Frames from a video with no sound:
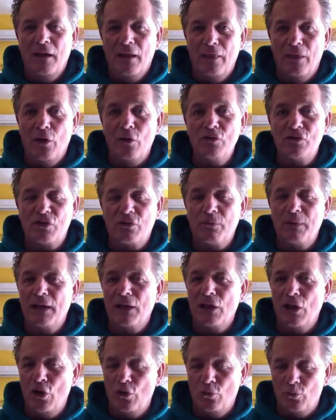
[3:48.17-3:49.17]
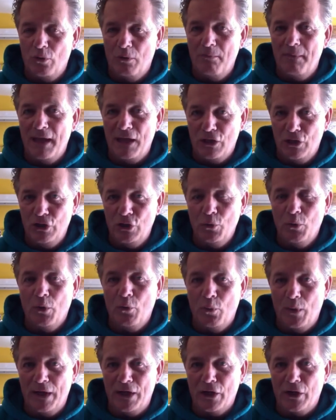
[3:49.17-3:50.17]
Those three alone will make you a
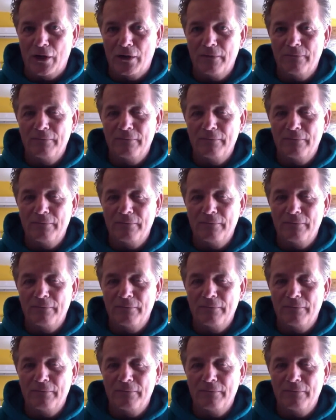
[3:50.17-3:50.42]
winner.